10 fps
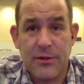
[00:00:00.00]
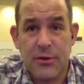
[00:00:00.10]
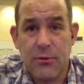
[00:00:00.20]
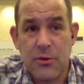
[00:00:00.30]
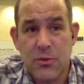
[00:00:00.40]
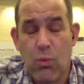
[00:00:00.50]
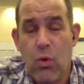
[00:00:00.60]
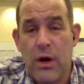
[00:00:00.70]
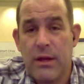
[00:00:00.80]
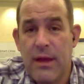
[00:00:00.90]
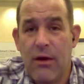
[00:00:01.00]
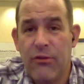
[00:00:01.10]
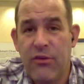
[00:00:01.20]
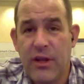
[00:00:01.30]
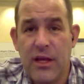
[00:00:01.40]
So there was one
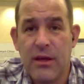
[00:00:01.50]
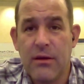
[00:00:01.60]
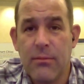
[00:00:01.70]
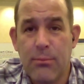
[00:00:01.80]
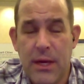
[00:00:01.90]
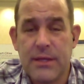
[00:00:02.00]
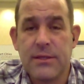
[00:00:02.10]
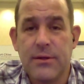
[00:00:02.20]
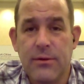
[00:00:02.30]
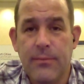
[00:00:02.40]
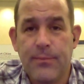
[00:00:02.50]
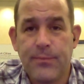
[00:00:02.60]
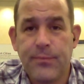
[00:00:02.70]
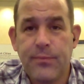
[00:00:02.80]
LCD pixel